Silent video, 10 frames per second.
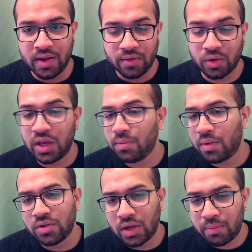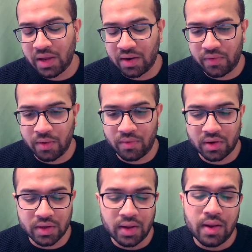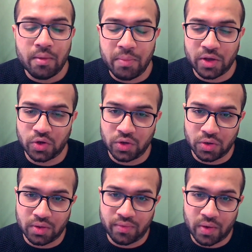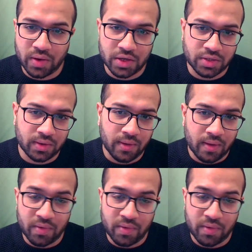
So keep that it's not a beginner framework. Make sure you know the foundation.